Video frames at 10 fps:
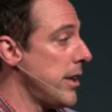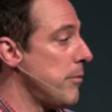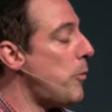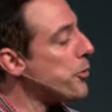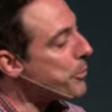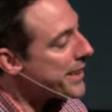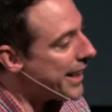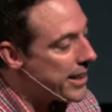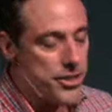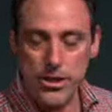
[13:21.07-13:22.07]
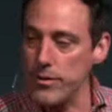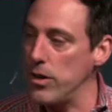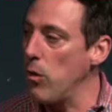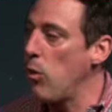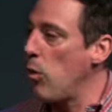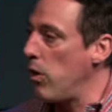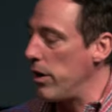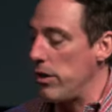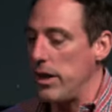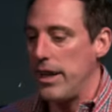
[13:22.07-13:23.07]
Multiplication of the
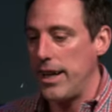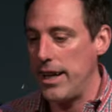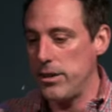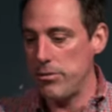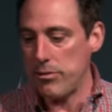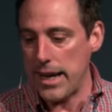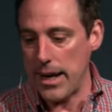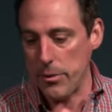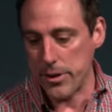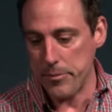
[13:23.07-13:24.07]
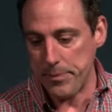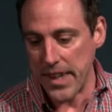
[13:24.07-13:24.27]
oil and the flour.